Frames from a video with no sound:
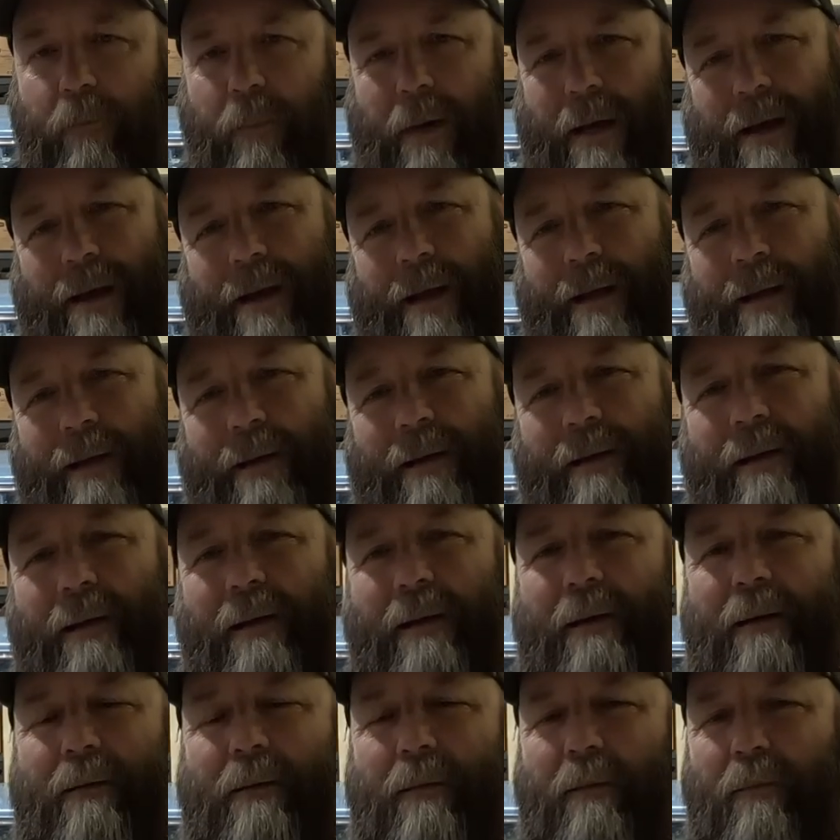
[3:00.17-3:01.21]
by.
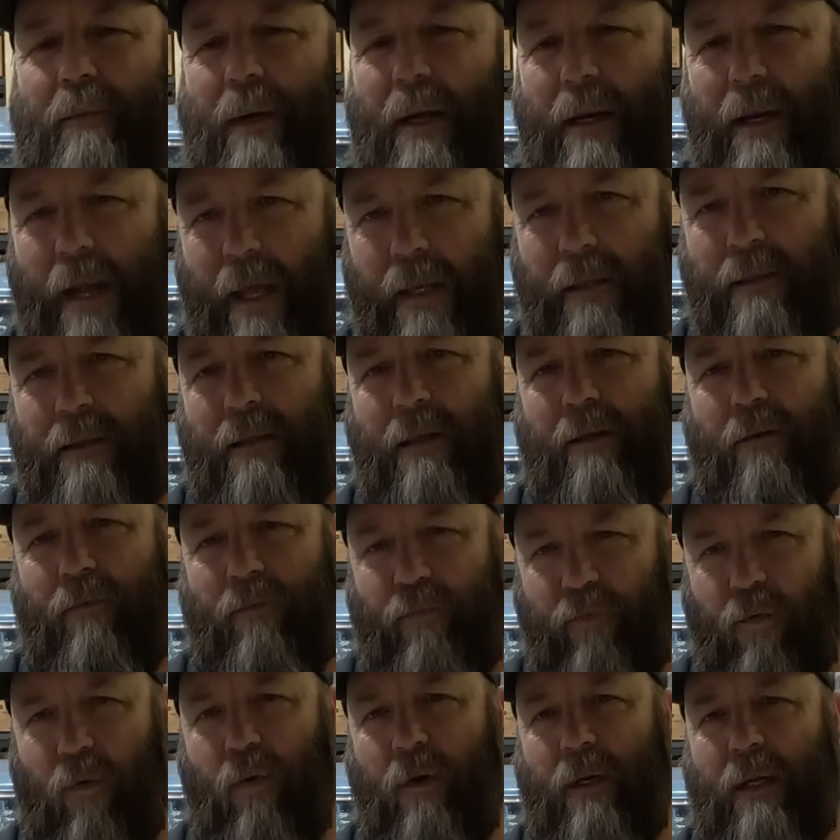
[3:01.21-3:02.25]
My
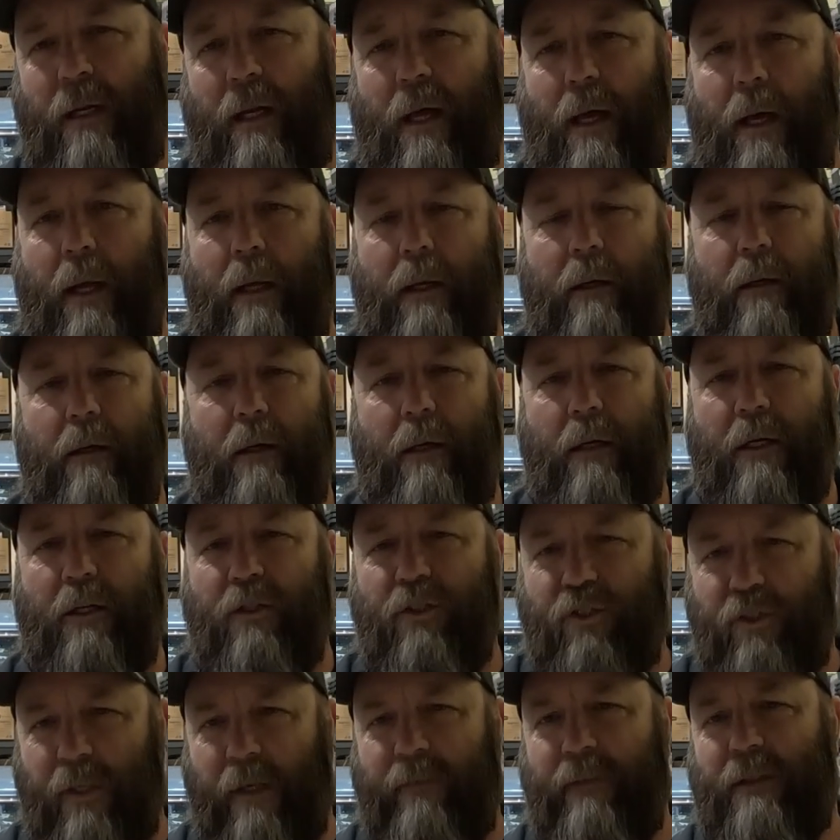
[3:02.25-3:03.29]
1949
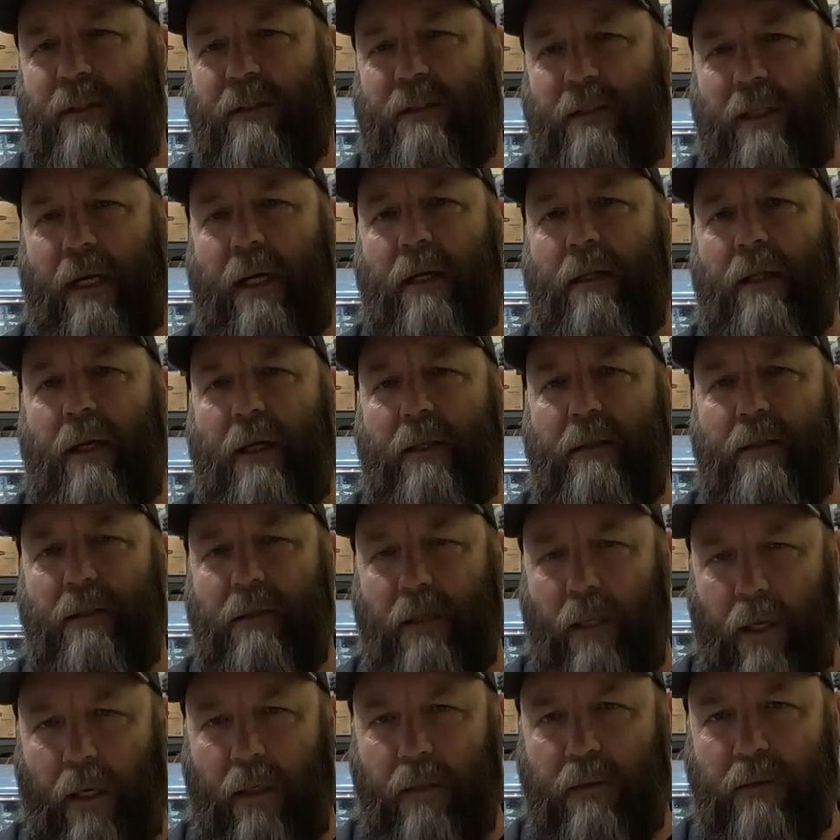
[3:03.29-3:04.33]
Chevy Styline
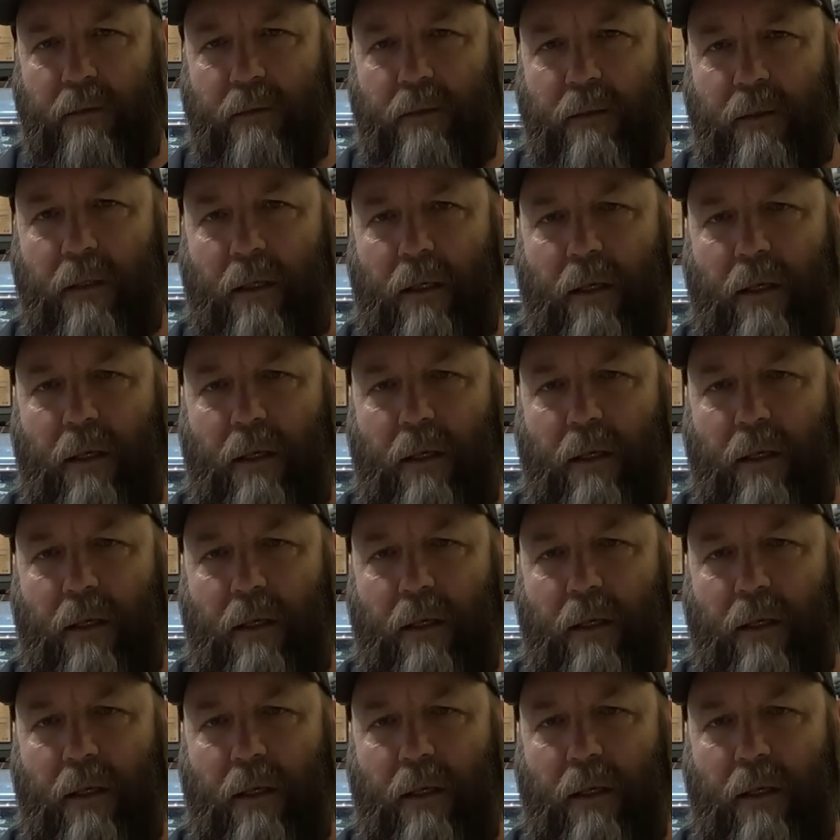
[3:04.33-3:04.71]
Deluxe.